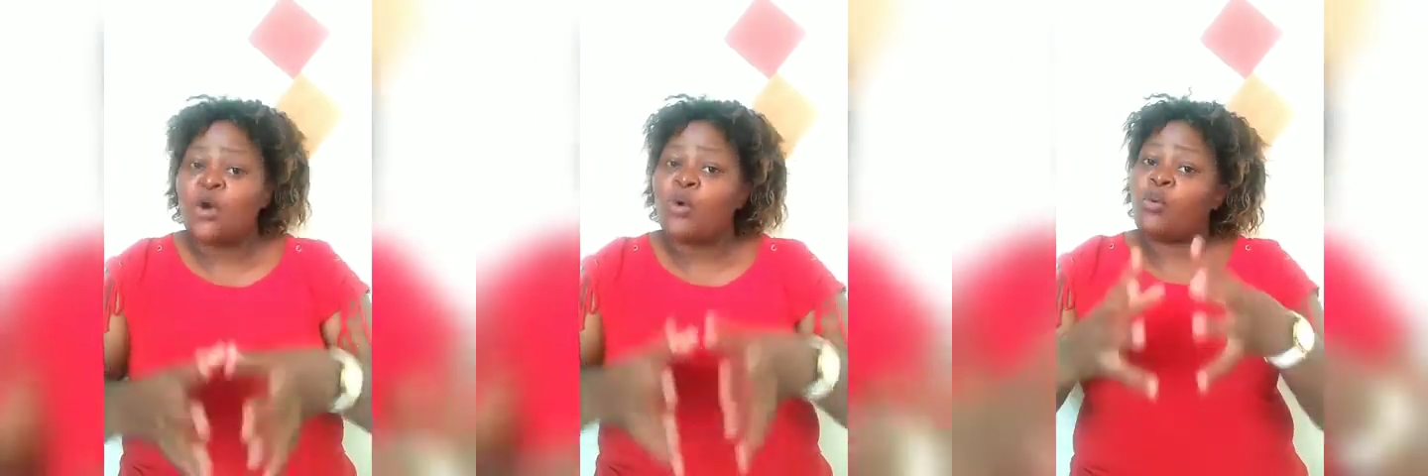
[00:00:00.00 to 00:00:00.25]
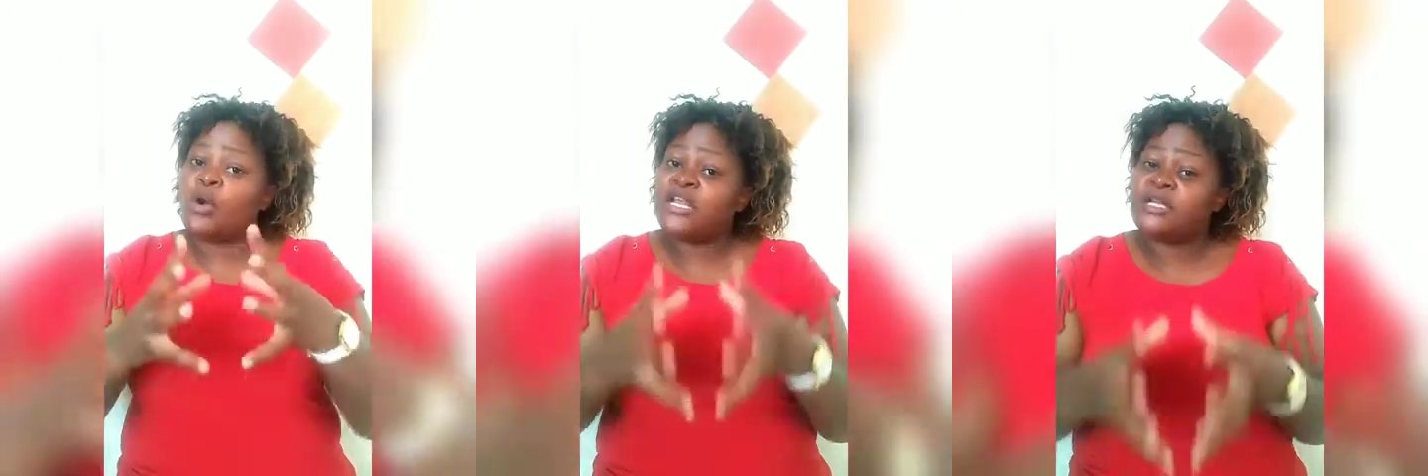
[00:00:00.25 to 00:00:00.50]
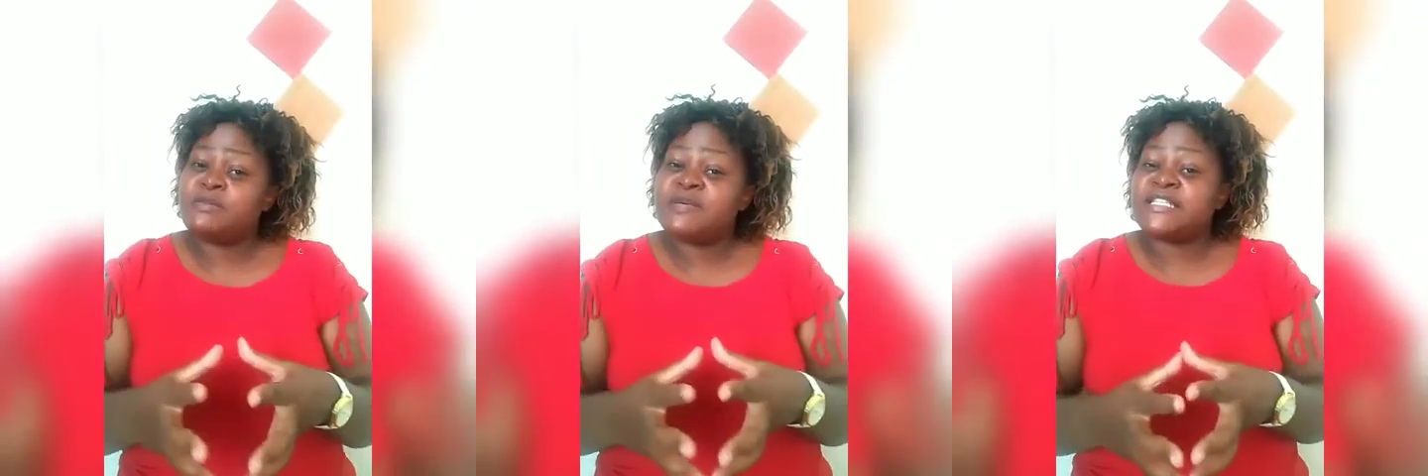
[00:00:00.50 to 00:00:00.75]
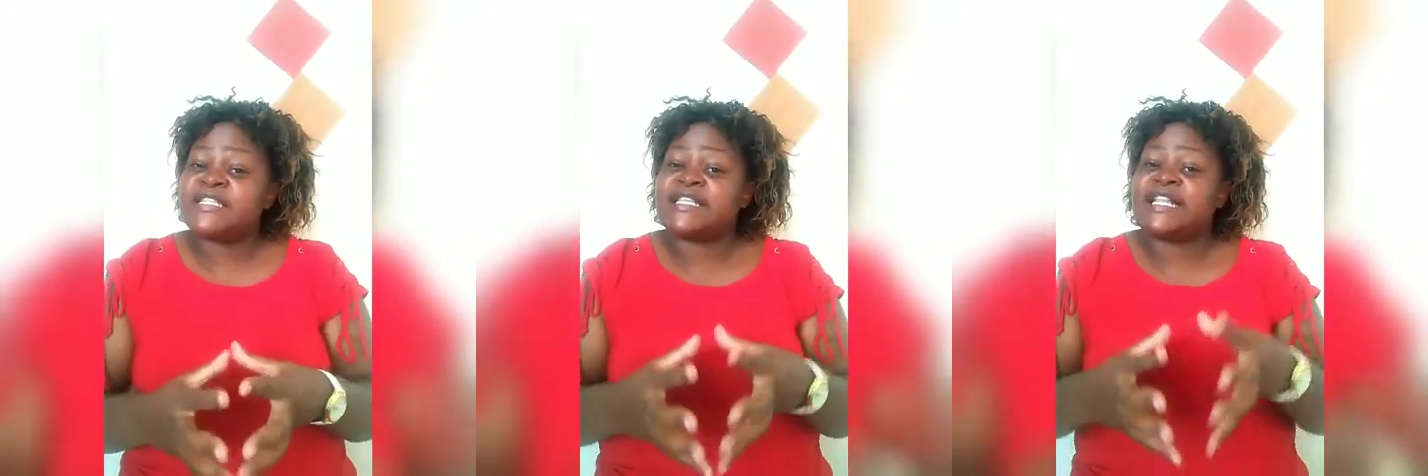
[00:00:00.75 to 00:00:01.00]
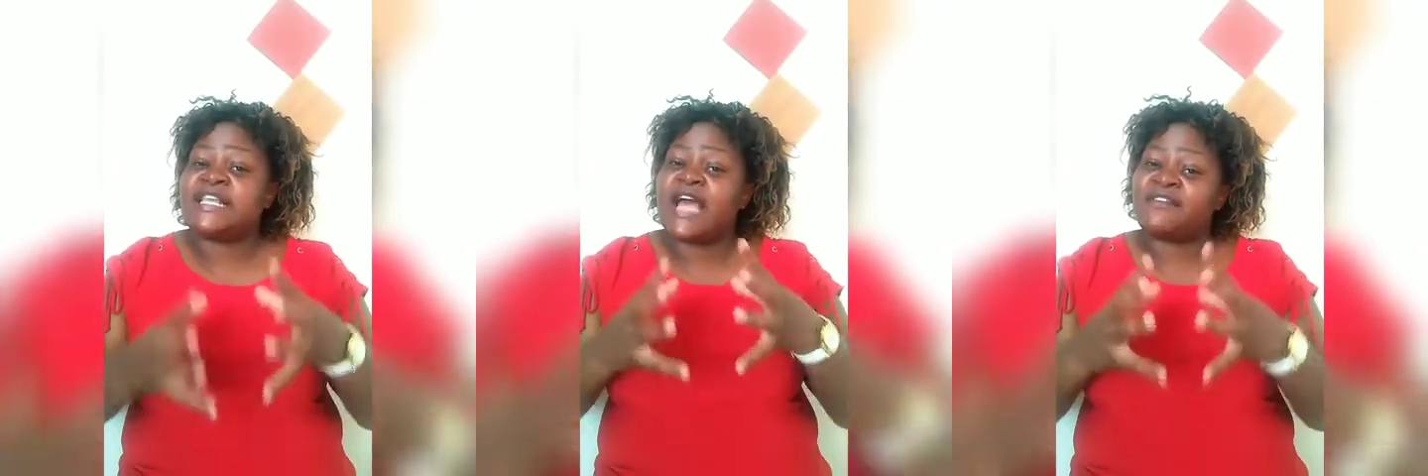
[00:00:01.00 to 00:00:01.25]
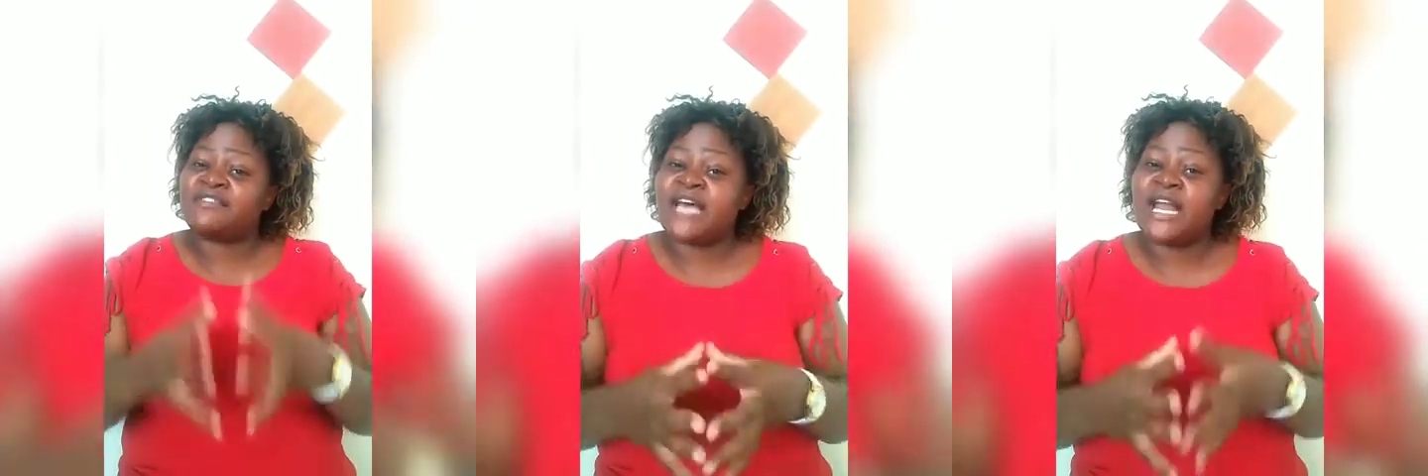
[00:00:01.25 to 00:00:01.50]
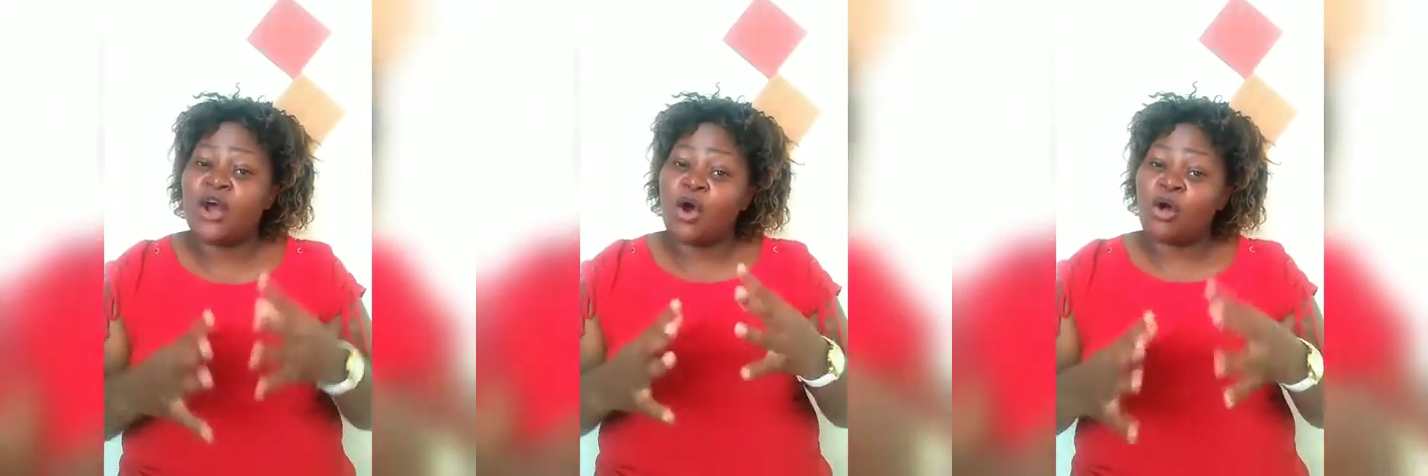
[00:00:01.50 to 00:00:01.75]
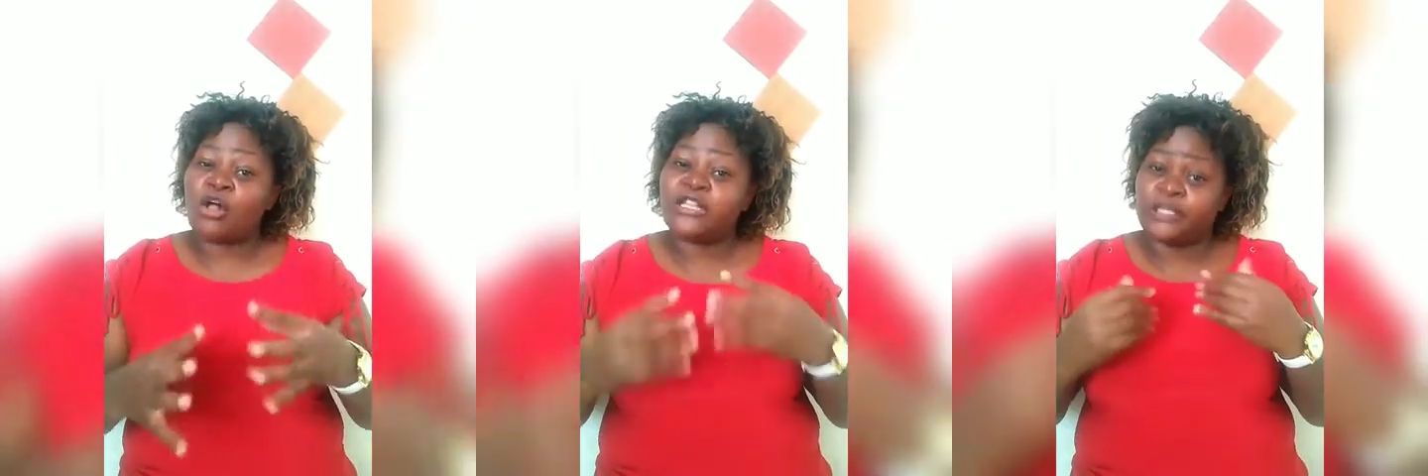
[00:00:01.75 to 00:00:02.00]
what it means is that they have done
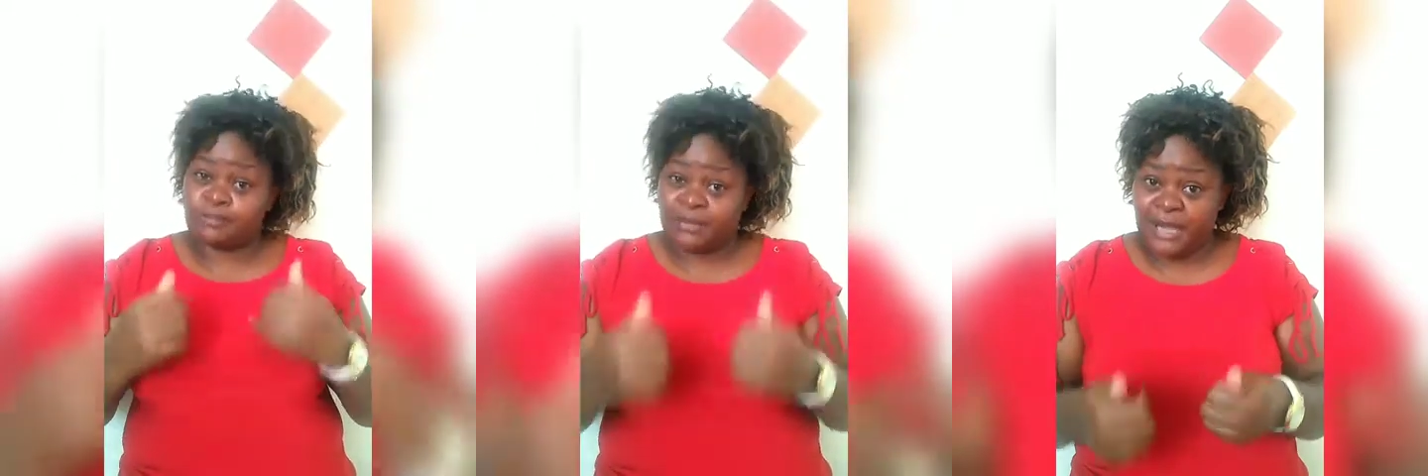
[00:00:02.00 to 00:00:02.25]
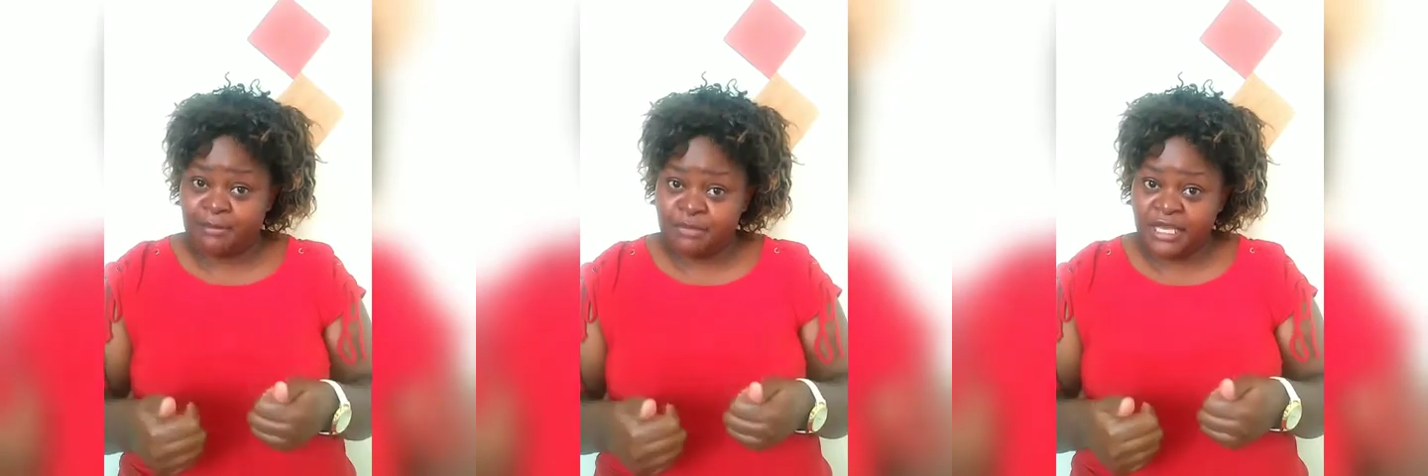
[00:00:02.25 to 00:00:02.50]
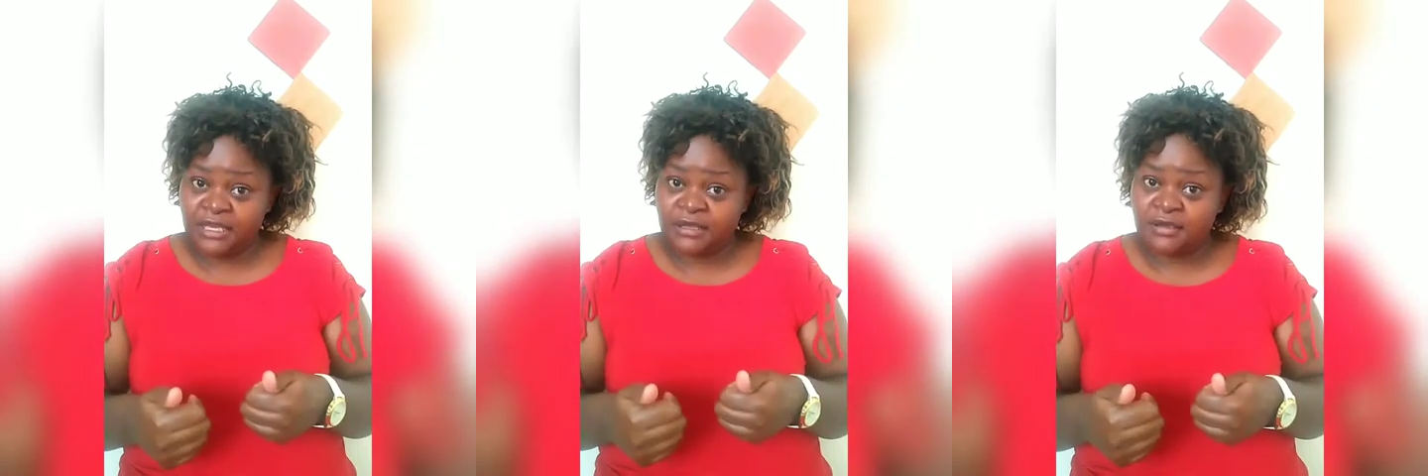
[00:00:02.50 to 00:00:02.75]
all the plumbing,